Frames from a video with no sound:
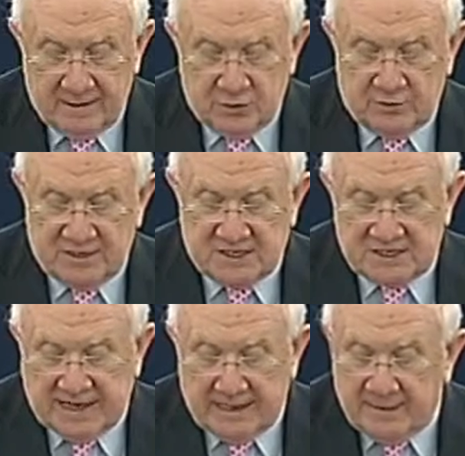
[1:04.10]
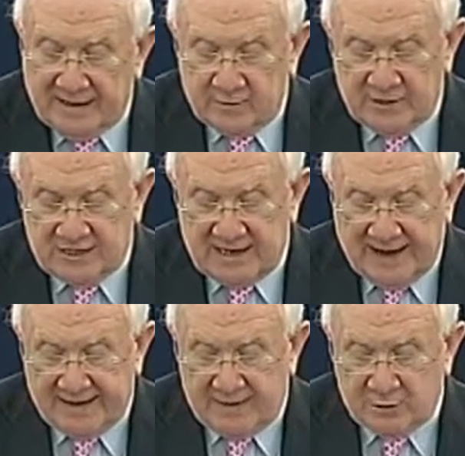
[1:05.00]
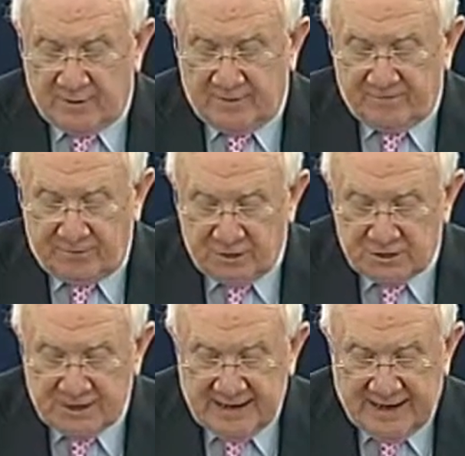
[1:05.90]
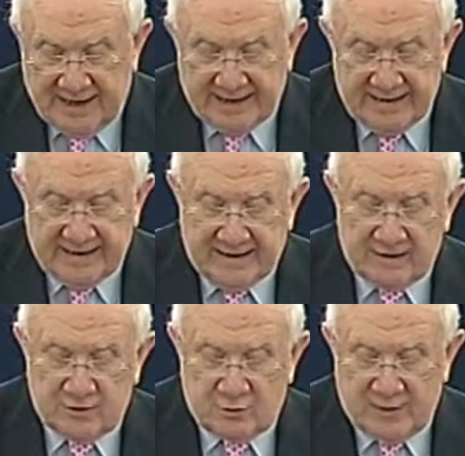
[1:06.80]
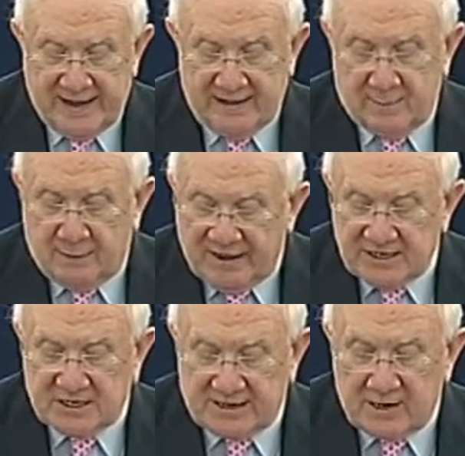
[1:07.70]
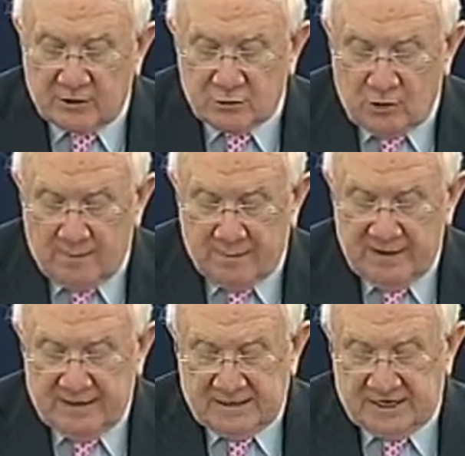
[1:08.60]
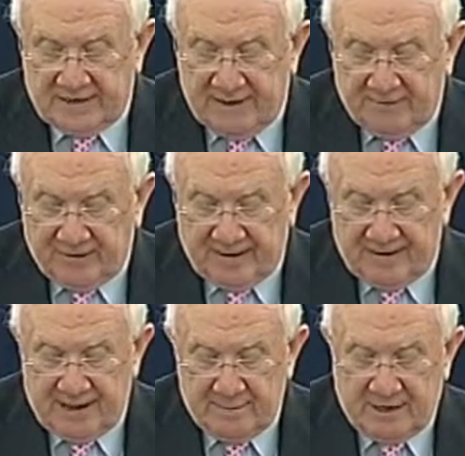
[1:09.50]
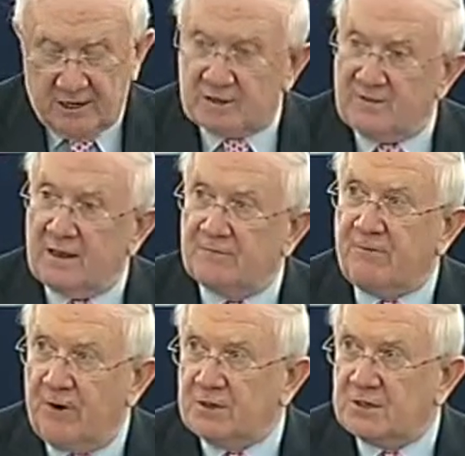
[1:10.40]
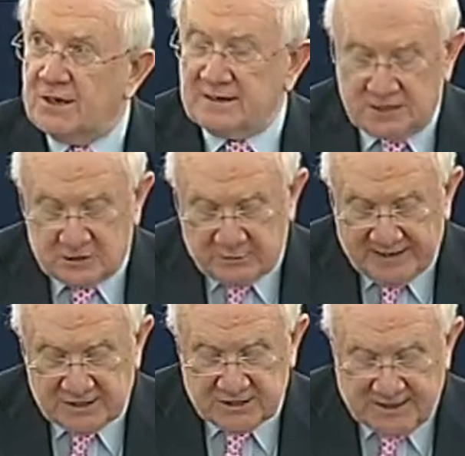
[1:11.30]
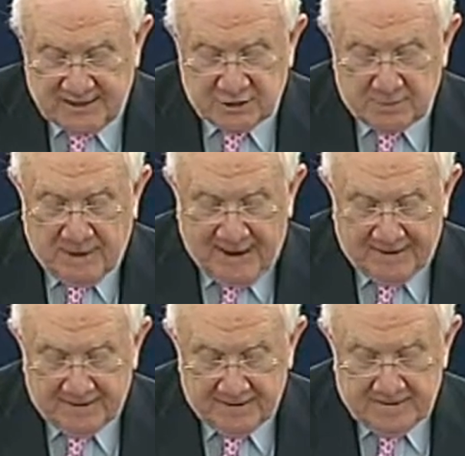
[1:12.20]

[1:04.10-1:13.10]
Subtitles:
So the sustainable increase in landings were at first hidden in a degree, and the price did not drop significantly because of the unfortunate situation in Japan.